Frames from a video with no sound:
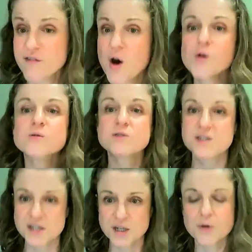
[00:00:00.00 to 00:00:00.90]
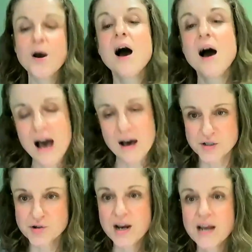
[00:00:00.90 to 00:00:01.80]
phones to
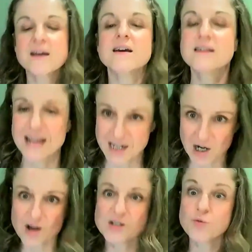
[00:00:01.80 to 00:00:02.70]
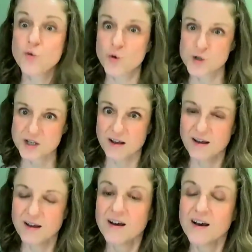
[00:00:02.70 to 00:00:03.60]
have a drink, get a glass of water,
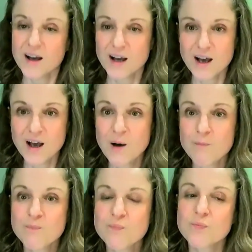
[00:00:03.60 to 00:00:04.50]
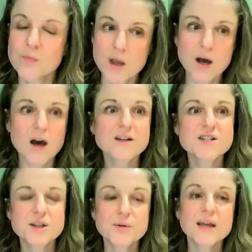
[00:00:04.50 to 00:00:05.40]

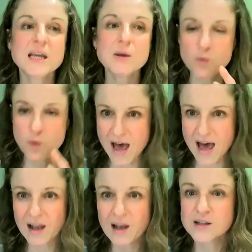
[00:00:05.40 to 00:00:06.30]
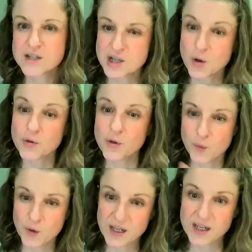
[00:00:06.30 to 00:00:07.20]
and to eat well so
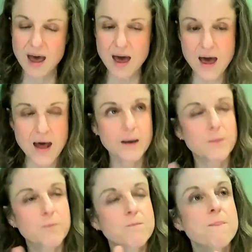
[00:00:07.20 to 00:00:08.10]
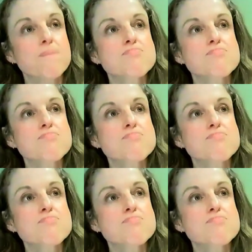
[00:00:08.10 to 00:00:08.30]
that we can